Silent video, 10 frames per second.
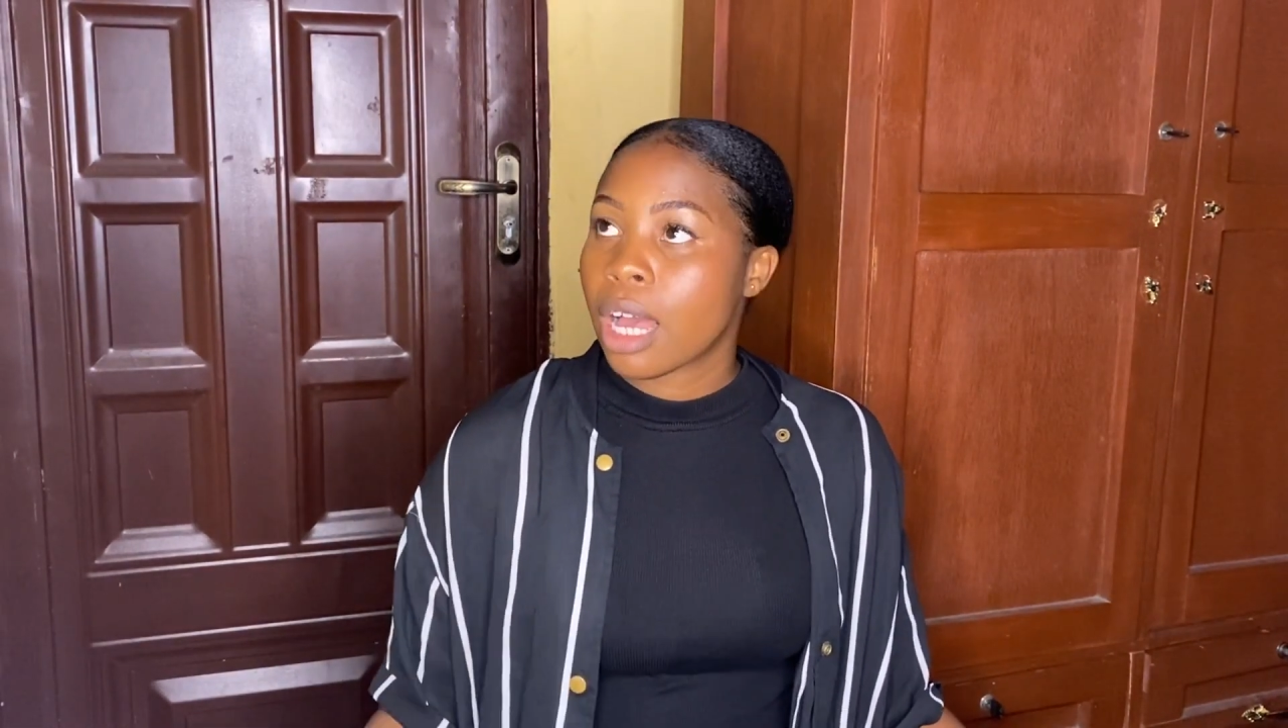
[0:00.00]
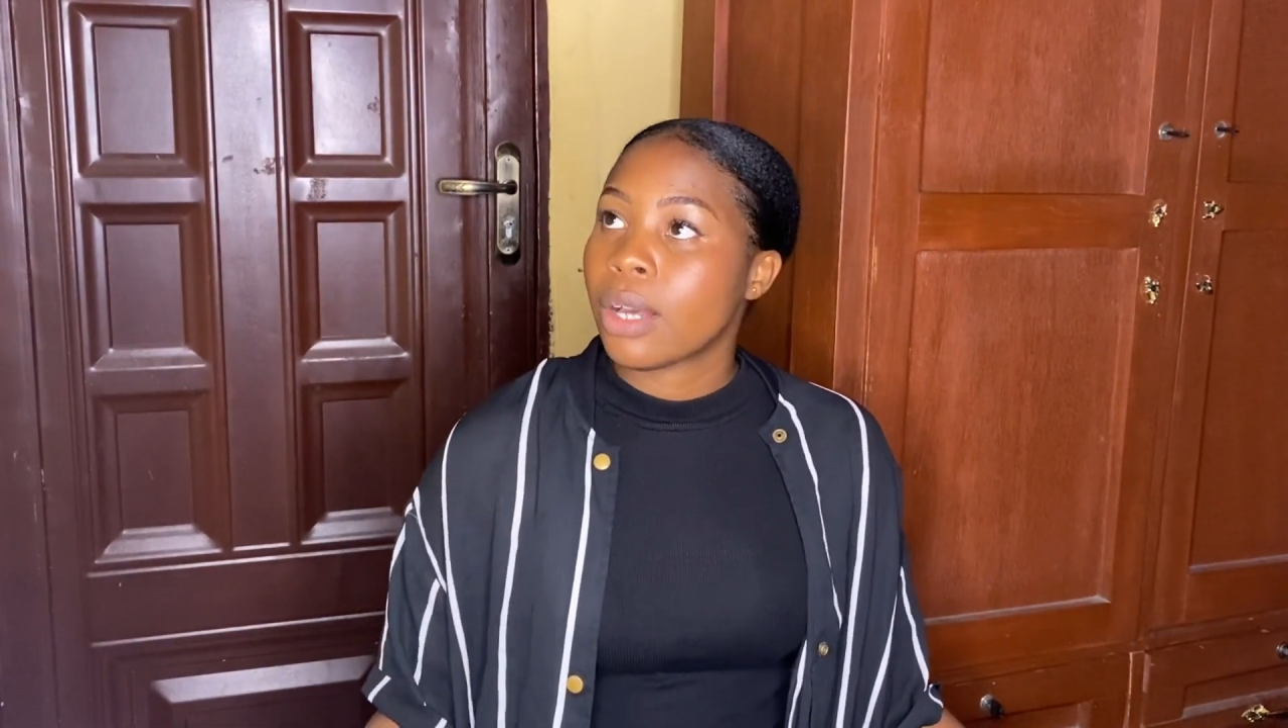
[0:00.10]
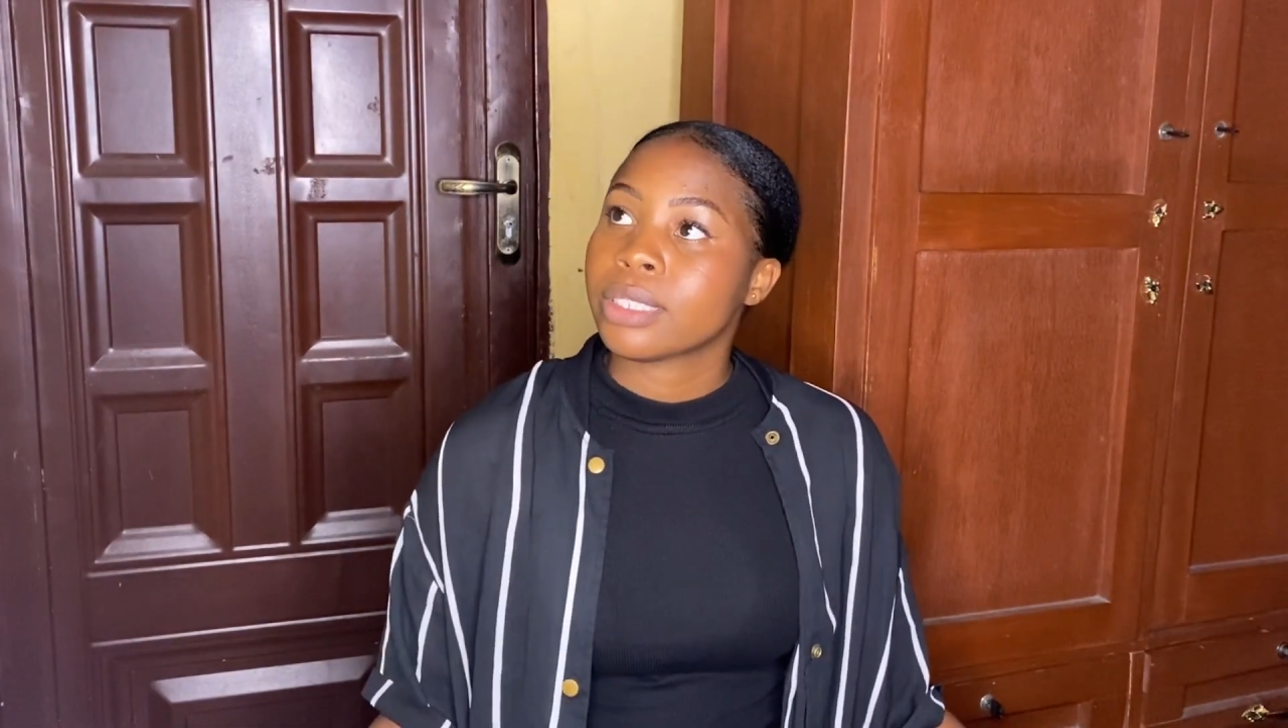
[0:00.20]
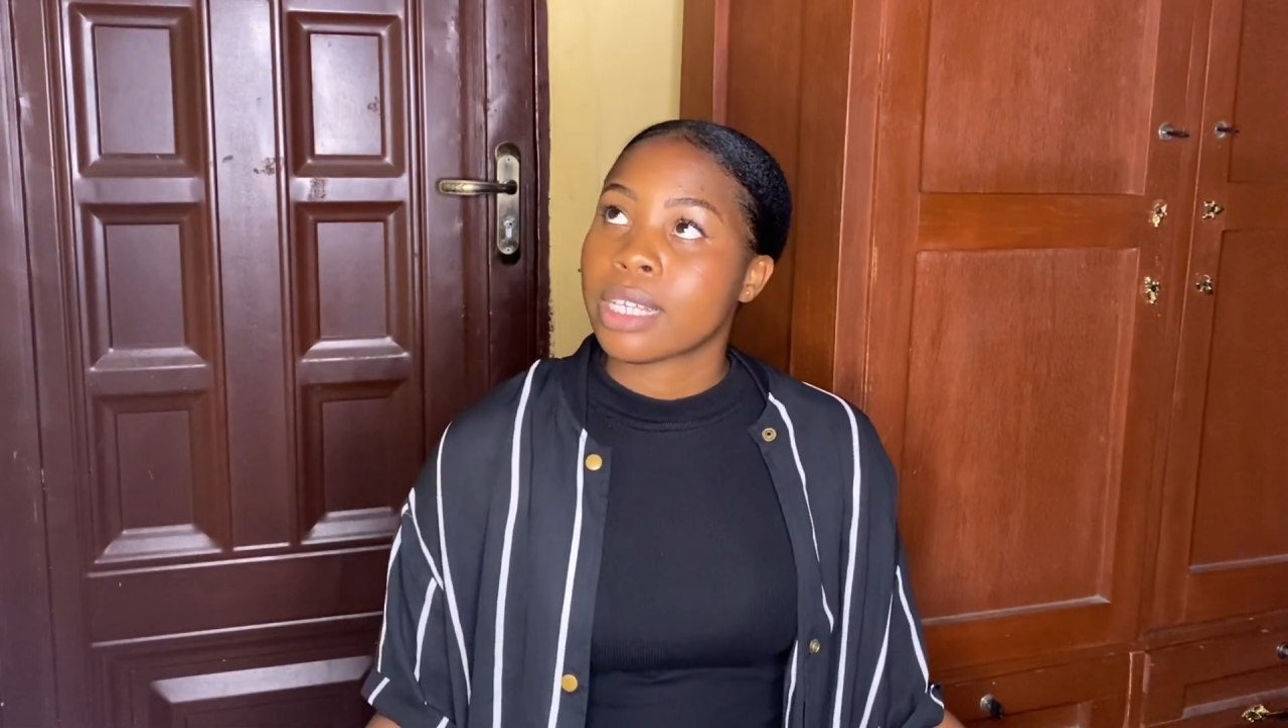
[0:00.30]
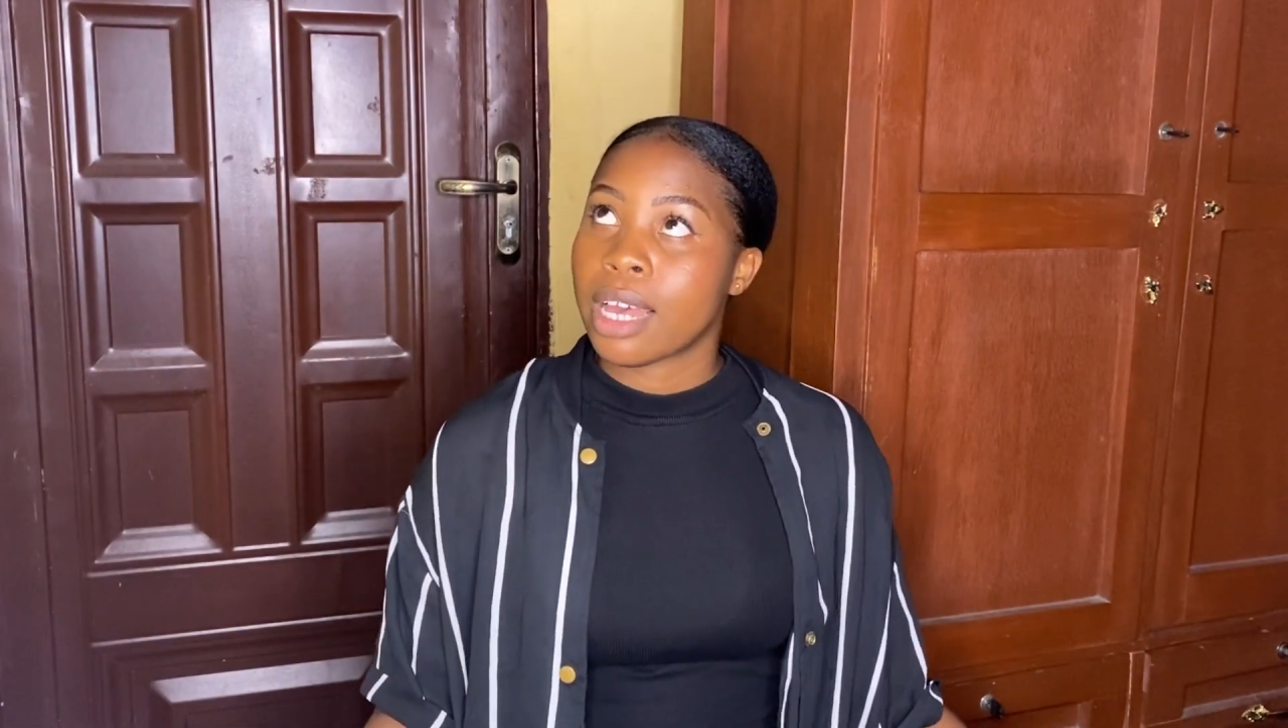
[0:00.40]

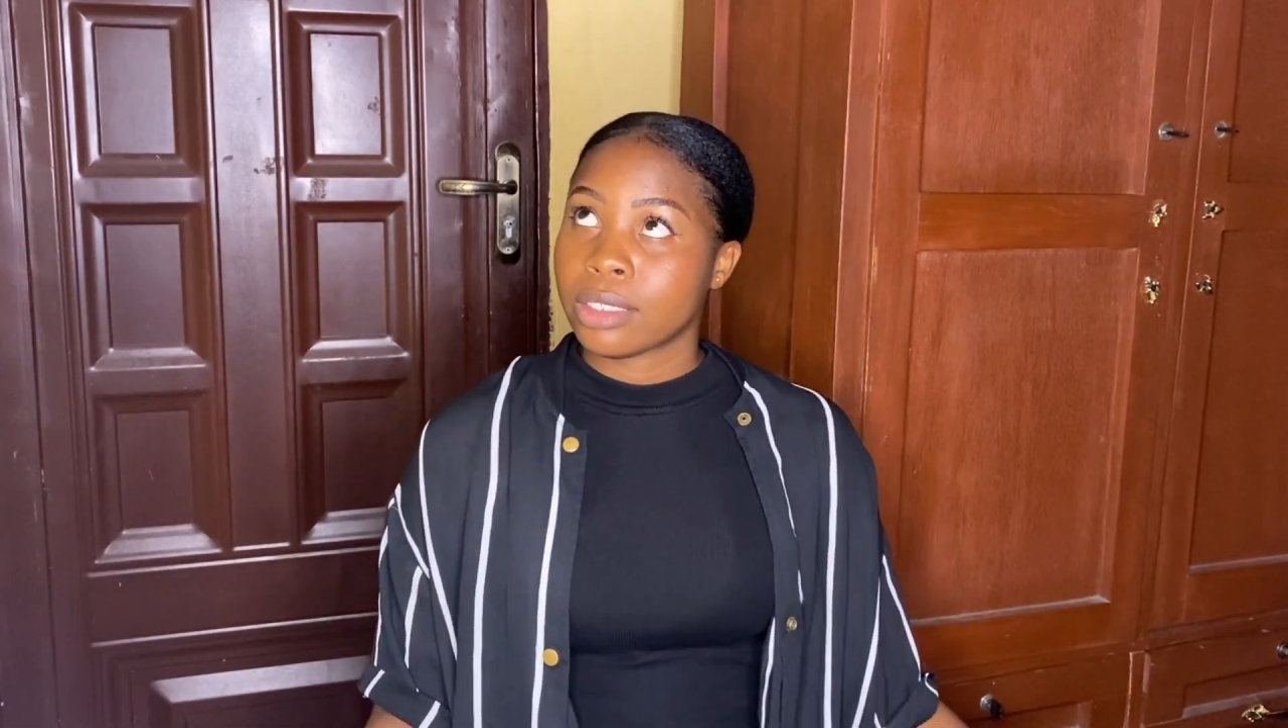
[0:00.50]
house